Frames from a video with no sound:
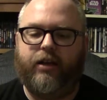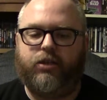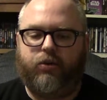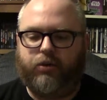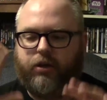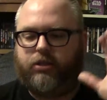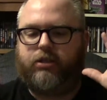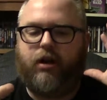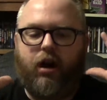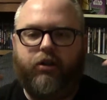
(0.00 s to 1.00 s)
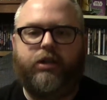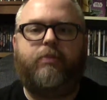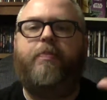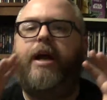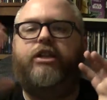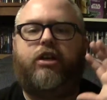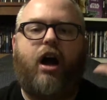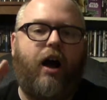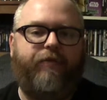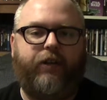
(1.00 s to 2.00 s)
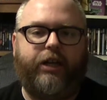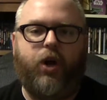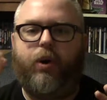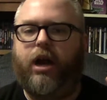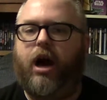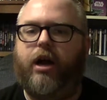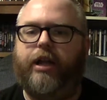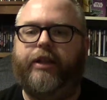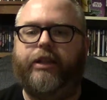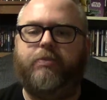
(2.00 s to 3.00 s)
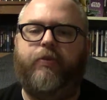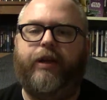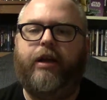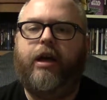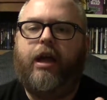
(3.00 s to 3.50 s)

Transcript: So there's all this major conflict going on in this movie,